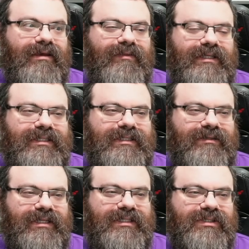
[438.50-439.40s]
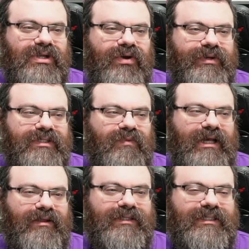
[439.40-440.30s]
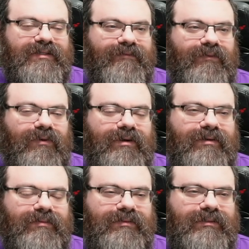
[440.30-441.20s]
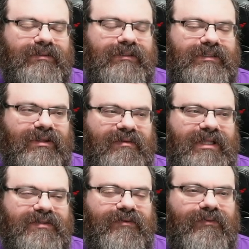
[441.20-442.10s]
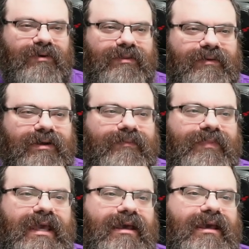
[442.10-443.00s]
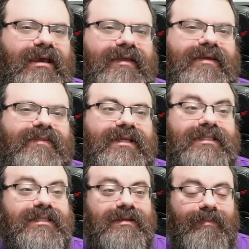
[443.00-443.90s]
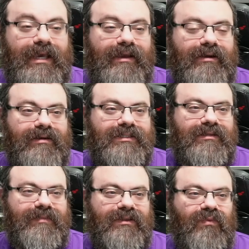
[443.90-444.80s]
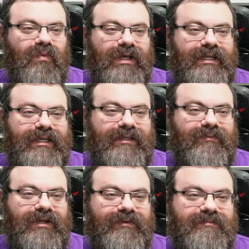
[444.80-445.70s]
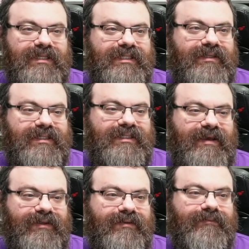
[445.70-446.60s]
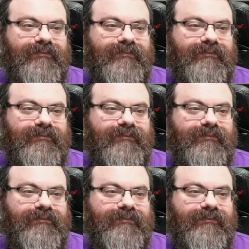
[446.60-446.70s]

This is a, this is known as well. This is a four. It's the only place for four in the row. And then this is a pair. It's going to be the 1 and whatever's missing, the 7.